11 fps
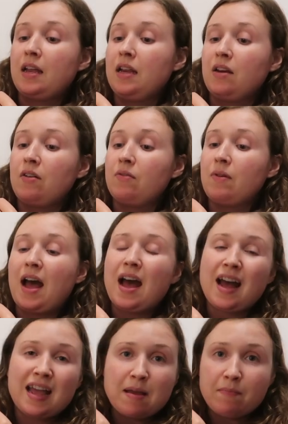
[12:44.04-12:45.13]
You know,
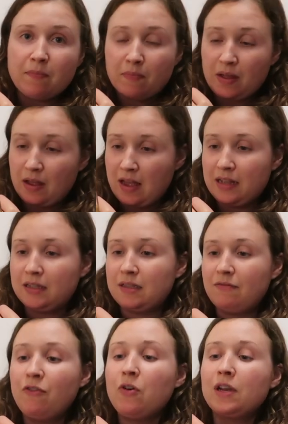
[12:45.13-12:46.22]
it's
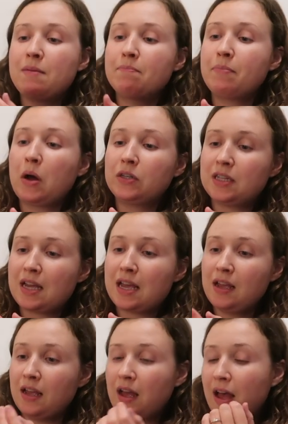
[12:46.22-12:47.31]
full in
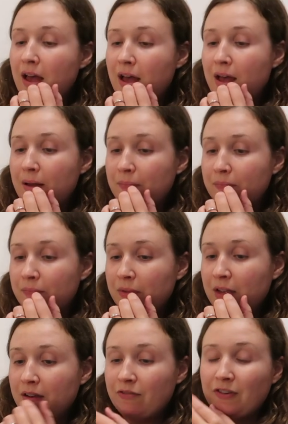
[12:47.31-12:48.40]
body.
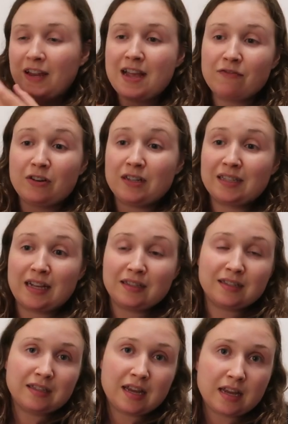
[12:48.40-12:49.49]
Flavour
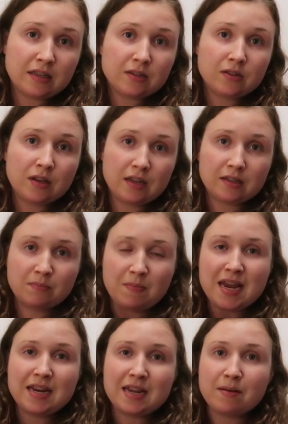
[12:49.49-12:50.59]
intensity is
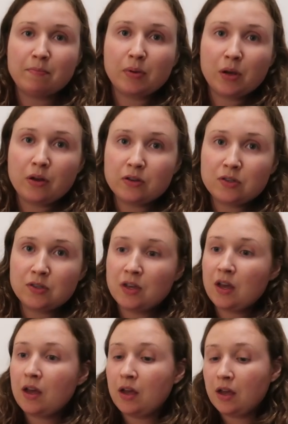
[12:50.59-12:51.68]
medium plus.
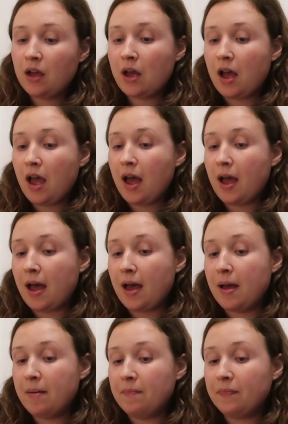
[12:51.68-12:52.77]

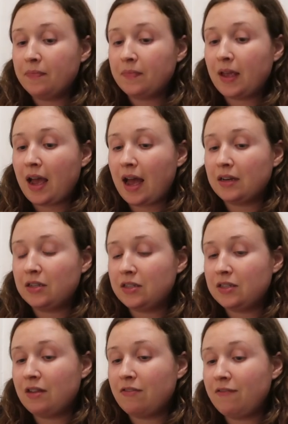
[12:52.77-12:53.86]
And
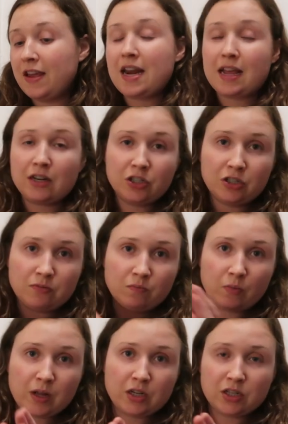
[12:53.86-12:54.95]
the finish,
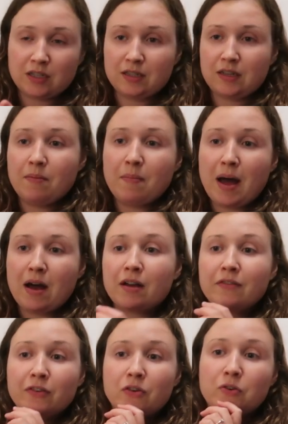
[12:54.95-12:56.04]
which is a mark
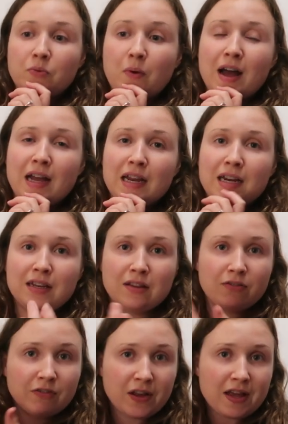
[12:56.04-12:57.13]
of a good wine, the
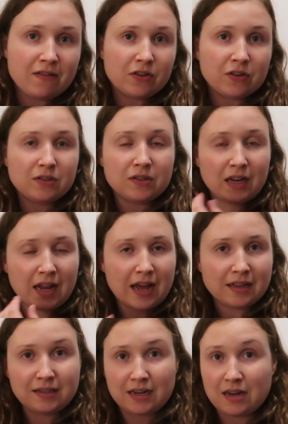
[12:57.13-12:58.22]
flavours that
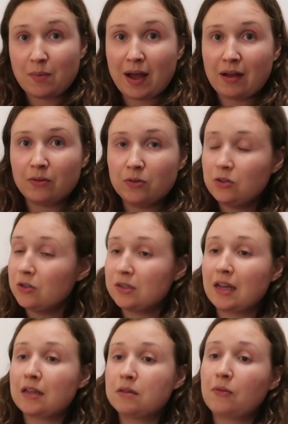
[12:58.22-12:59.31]
last in your mouth does
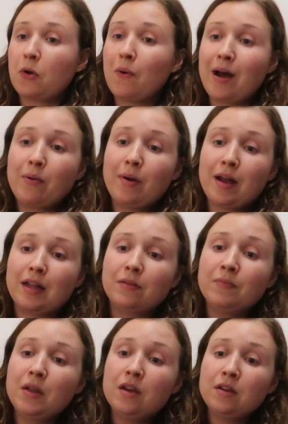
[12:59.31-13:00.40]
last for quite a
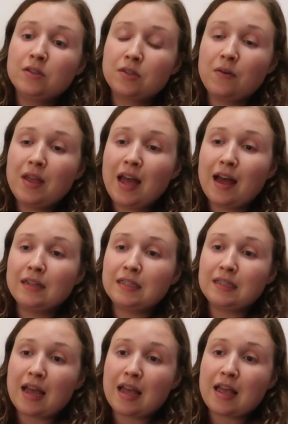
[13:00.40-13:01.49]
while. So yeah, I'd
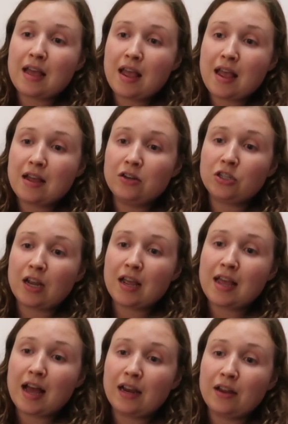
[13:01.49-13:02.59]
say Ian J.
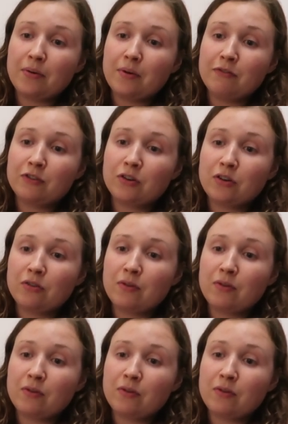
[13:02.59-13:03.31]
Gallo have done